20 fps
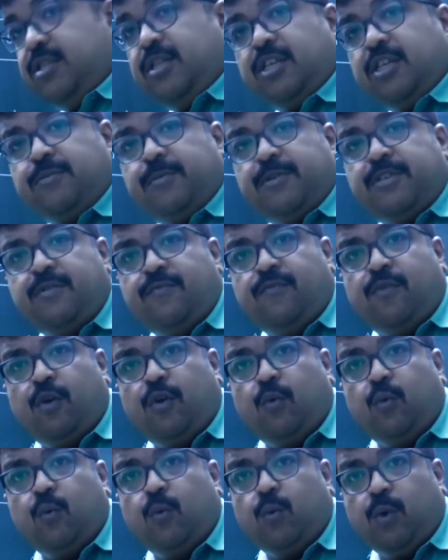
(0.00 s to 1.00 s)
this is the expression
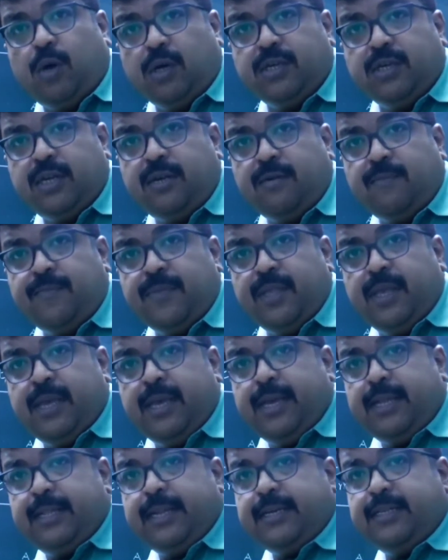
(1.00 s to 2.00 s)
for work done.
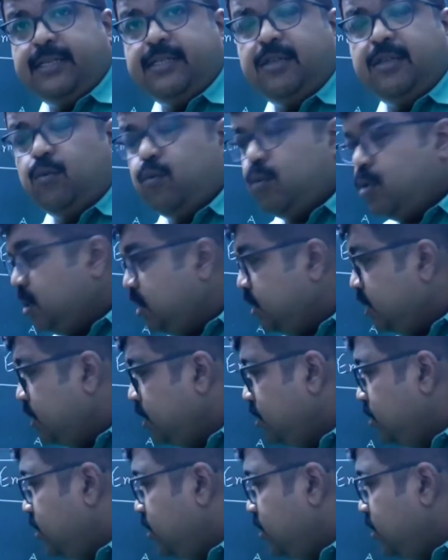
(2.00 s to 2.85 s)
That is the work